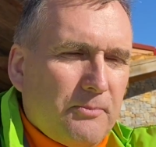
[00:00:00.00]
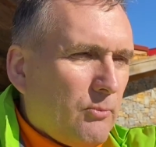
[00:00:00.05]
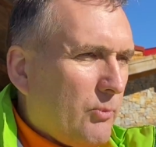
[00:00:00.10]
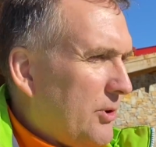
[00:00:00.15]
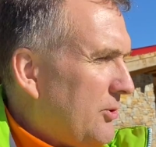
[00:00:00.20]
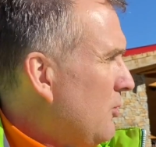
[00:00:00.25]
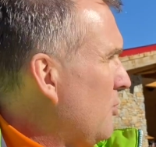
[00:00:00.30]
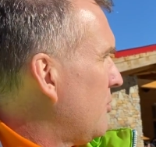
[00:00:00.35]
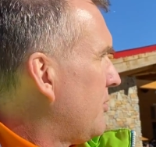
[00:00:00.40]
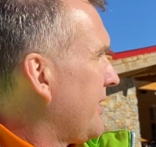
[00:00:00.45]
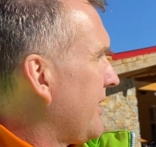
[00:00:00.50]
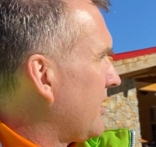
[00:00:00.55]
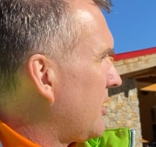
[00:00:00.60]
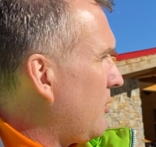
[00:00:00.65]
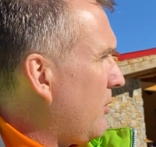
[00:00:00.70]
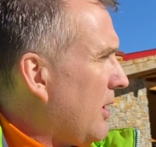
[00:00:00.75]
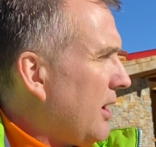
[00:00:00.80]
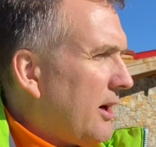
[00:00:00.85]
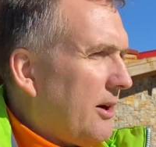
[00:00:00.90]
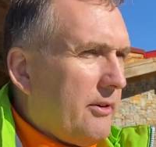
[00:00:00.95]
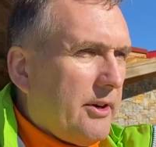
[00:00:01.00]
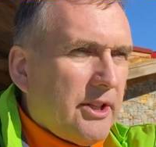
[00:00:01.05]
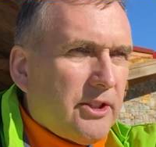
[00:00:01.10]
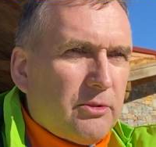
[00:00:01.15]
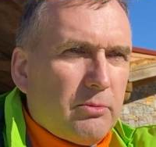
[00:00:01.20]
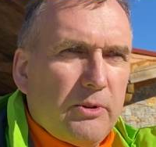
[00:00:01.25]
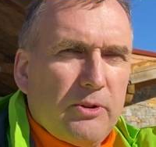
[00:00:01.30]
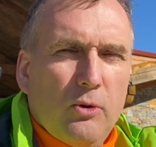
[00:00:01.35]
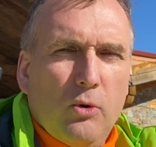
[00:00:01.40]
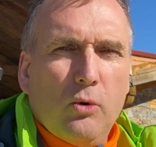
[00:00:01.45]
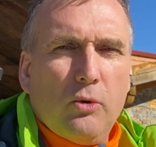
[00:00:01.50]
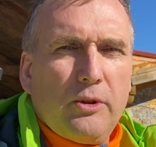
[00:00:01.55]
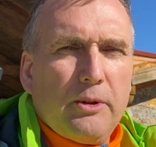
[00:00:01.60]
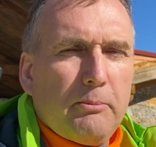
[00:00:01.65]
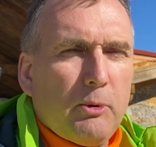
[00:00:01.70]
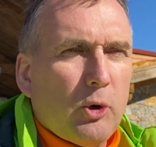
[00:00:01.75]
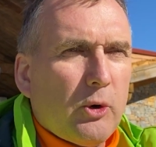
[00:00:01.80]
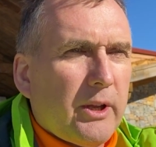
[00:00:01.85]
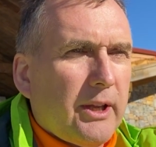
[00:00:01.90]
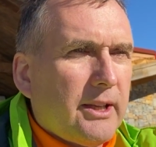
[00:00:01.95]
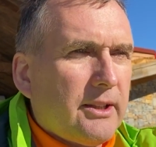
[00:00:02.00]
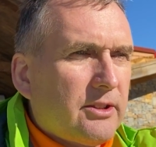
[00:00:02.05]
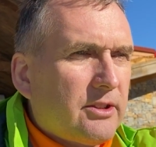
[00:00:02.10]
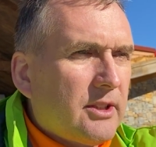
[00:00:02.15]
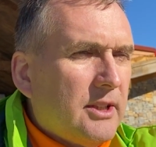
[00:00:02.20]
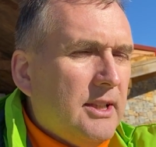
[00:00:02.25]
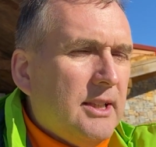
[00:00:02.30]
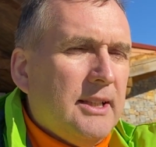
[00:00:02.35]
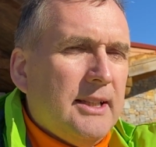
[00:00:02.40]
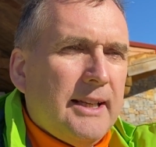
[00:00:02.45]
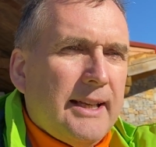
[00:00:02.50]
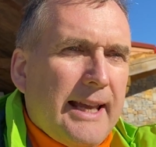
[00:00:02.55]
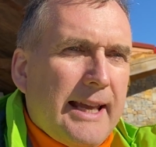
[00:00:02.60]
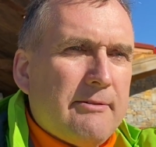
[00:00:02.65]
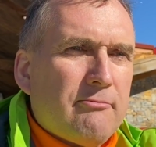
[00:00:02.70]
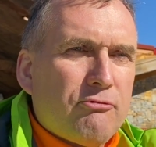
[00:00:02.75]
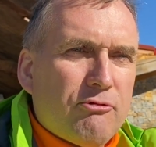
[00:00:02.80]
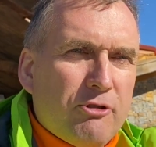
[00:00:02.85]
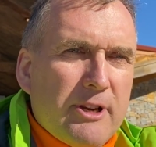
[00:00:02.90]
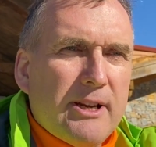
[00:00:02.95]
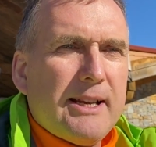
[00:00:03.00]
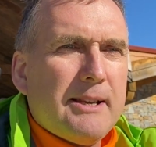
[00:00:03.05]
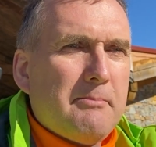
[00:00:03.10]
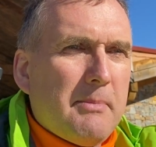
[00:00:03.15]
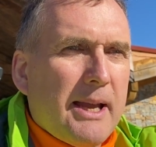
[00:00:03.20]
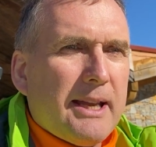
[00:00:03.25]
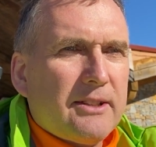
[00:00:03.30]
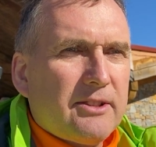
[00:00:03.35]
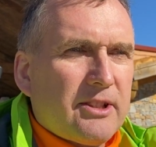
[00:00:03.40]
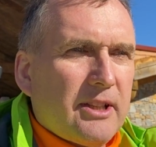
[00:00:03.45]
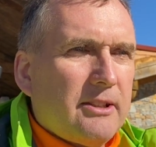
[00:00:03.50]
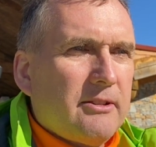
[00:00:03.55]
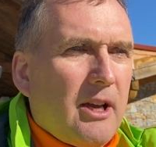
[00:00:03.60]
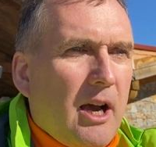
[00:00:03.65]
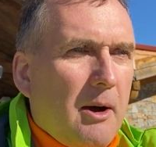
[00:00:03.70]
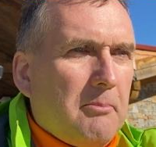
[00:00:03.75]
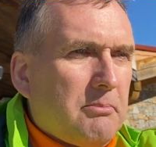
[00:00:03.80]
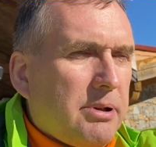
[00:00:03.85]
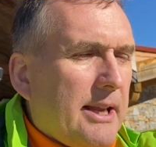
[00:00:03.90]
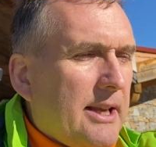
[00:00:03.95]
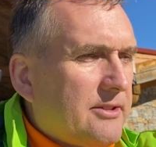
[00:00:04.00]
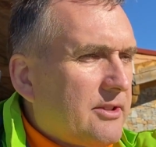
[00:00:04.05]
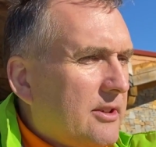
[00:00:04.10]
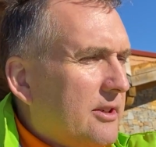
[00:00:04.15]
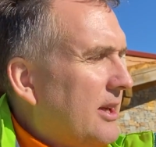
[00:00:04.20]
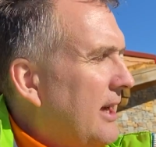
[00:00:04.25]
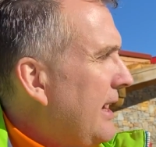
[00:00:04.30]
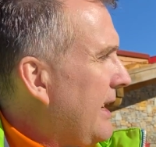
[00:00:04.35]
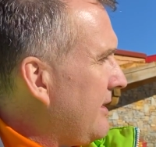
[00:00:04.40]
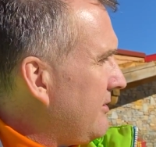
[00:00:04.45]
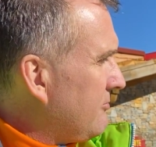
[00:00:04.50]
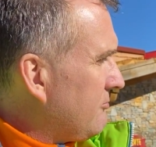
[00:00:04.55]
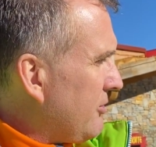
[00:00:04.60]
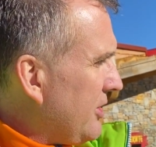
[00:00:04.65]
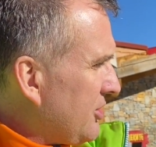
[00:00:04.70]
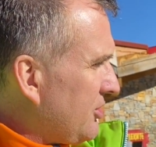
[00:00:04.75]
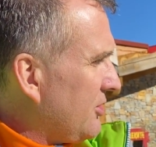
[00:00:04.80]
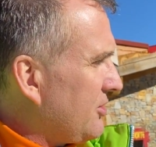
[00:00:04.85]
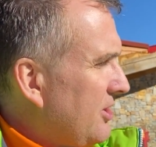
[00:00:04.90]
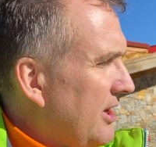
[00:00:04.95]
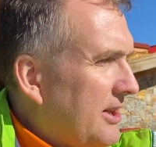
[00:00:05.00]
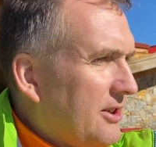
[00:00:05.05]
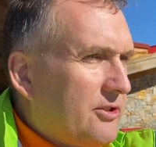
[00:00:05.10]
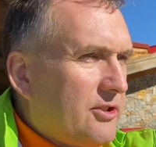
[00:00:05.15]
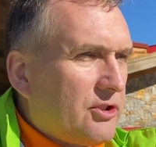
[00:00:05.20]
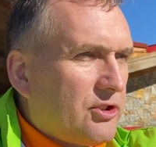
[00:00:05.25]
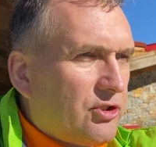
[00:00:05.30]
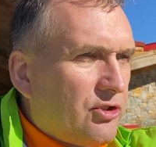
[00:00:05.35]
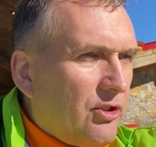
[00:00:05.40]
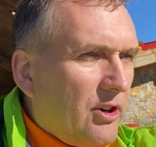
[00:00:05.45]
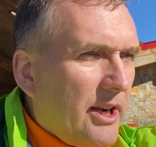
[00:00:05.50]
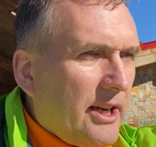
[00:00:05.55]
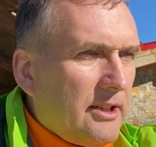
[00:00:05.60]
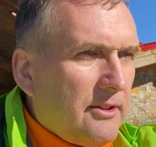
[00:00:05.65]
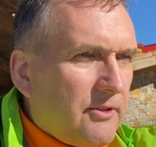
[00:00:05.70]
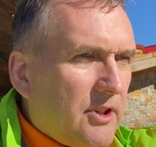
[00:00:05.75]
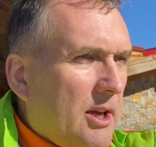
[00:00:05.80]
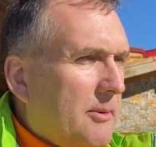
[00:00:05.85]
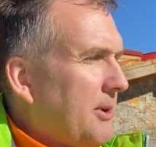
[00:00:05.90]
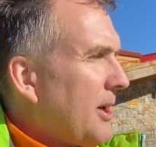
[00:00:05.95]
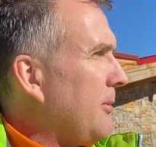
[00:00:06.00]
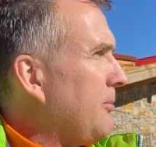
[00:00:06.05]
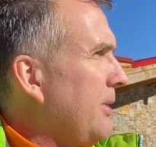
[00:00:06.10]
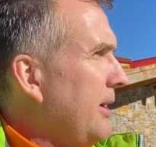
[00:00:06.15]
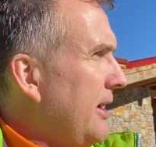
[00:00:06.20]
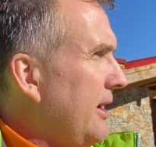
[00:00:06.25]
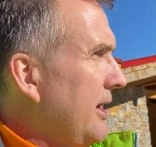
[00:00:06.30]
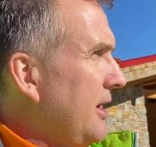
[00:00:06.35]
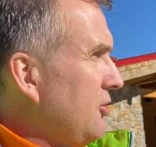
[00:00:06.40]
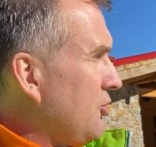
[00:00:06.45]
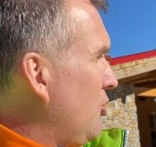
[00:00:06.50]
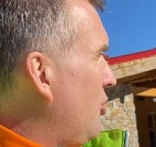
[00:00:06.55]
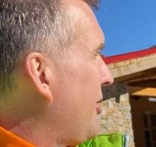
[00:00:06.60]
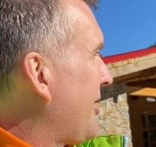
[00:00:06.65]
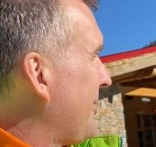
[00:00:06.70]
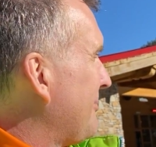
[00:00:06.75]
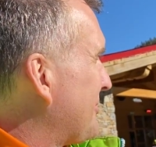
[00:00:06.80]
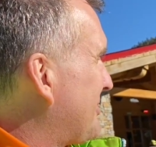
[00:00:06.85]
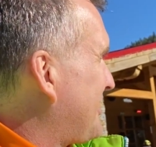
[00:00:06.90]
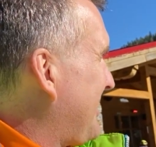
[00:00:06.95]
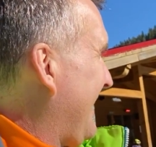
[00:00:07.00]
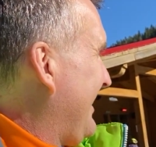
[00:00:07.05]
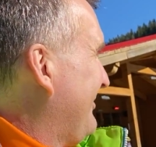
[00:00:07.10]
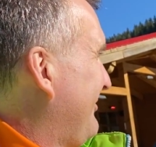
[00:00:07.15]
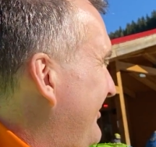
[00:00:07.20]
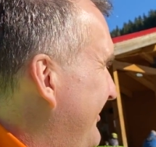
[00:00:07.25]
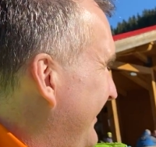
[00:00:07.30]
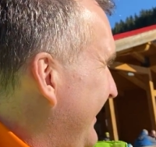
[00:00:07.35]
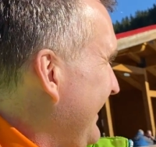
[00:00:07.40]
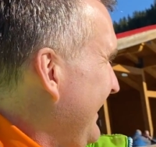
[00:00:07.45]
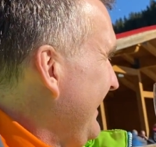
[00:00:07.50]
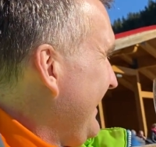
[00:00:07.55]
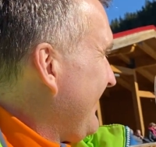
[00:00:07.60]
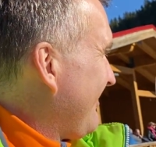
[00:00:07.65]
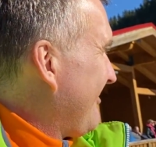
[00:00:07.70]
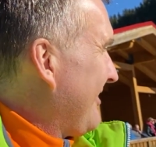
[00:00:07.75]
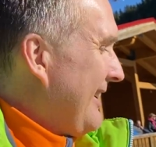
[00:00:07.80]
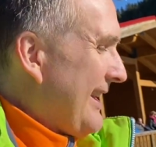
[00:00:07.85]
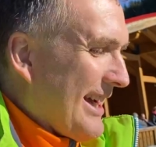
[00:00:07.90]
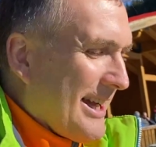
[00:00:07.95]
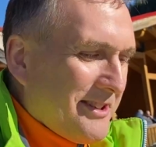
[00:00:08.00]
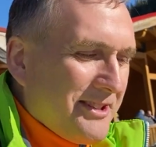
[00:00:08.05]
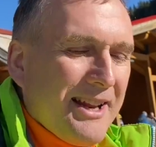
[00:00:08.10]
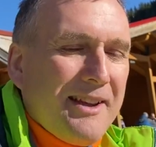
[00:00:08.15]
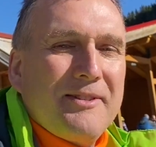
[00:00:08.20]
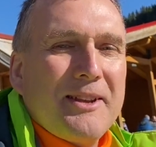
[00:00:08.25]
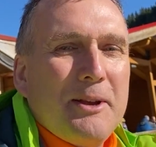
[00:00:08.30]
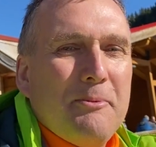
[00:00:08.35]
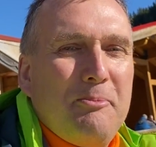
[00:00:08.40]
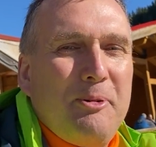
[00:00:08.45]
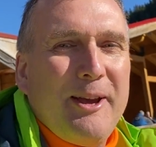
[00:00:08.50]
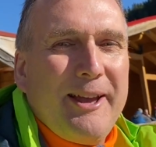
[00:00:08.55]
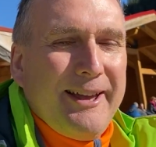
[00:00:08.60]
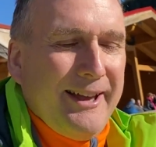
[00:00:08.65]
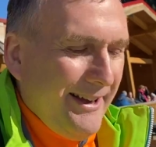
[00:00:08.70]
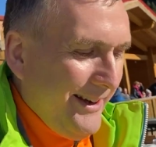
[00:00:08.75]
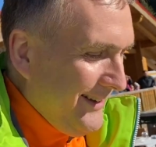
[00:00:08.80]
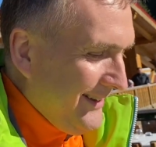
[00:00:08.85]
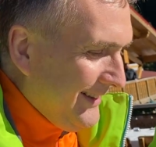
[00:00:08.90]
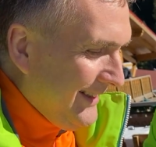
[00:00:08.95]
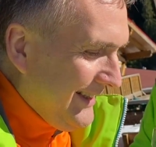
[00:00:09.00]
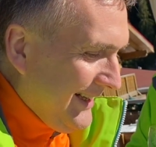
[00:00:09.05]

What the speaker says: with all the inquiries, with all the bookings. It really makes it unpleasant, and Richard takes the strain of coming up here, enjoying himself, relaxed, having a beer,